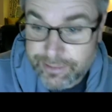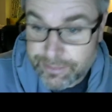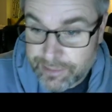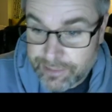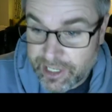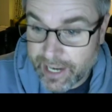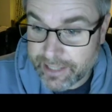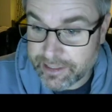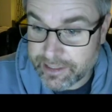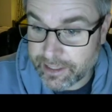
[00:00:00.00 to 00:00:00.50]

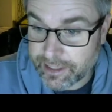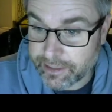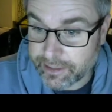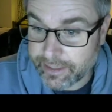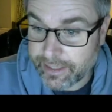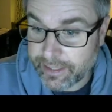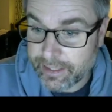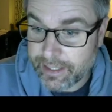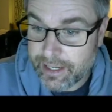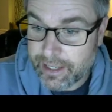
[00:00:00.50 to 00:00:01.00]

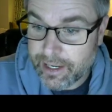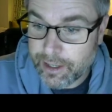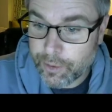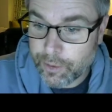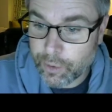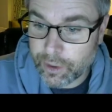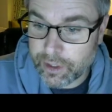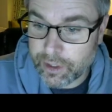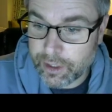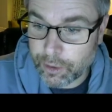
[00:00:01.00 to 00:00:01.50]
Technically,
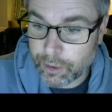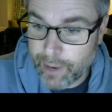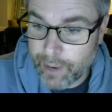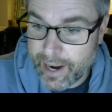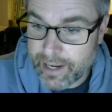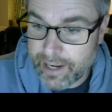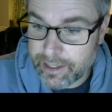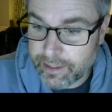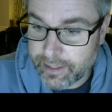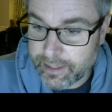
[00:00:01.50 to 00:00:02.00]
we're going to
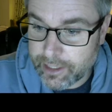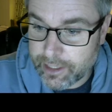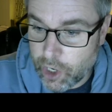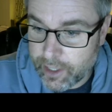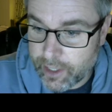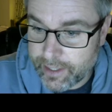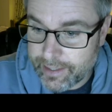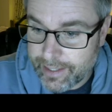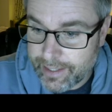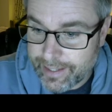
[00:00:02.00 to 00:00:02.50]
right click
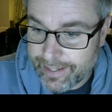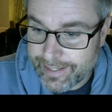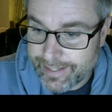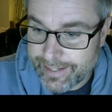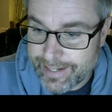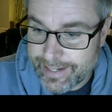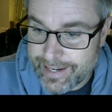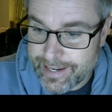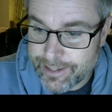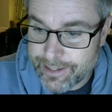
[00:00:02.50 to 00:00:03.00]
on it and
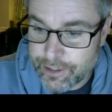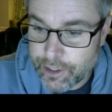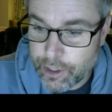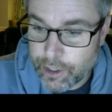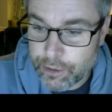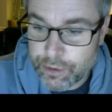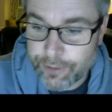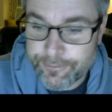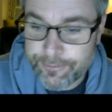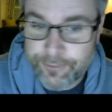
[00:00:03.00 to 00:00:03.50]
again go
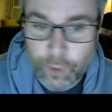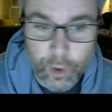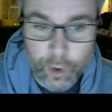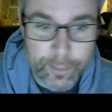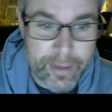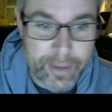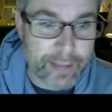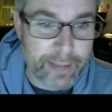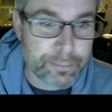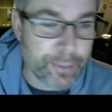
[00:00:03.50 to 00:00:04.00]
to
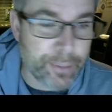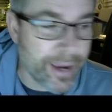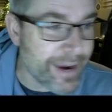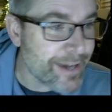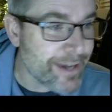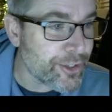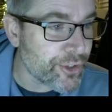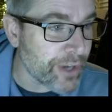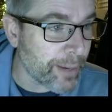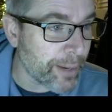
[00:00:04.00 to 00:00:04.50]
Format
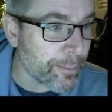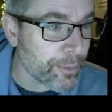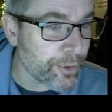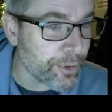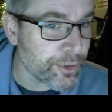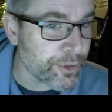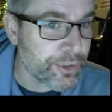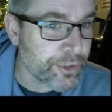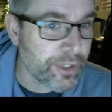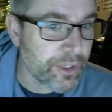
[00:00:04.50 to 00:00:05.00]
Page
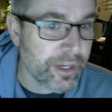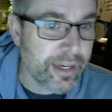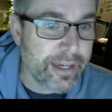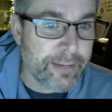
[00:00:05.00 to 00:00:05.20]
Numbers.